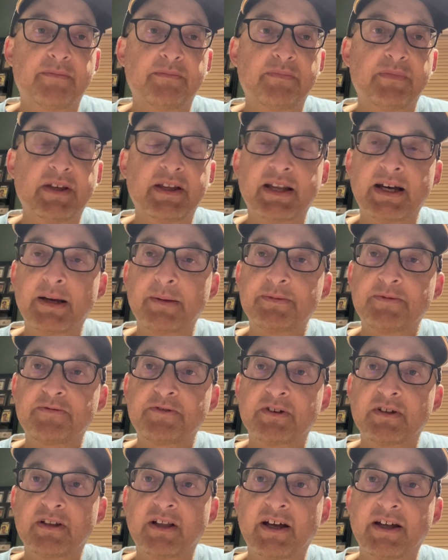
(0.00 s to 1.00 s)
It helps
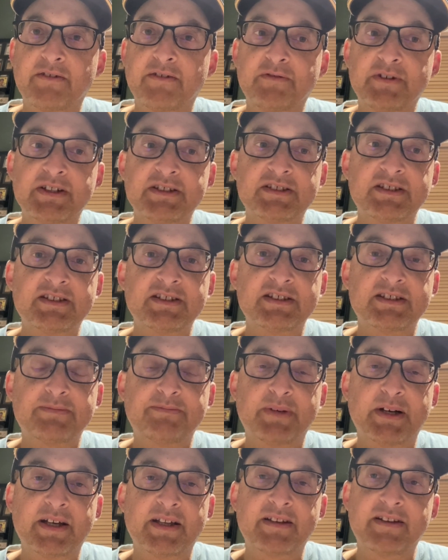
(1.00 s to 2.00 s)
for a lot of reasons,
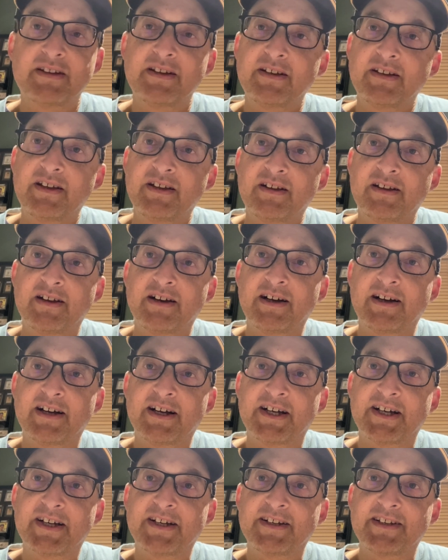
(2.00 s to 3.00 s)
but
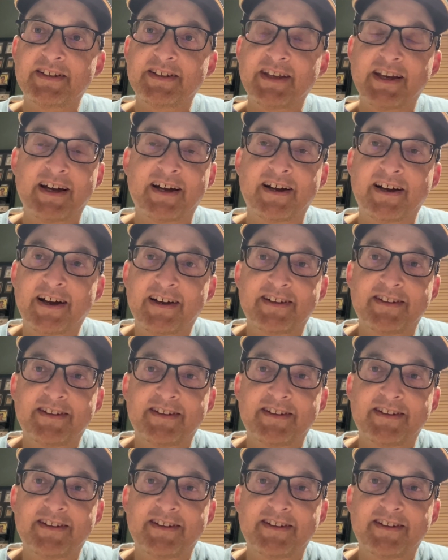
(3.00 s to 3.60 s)
yeah,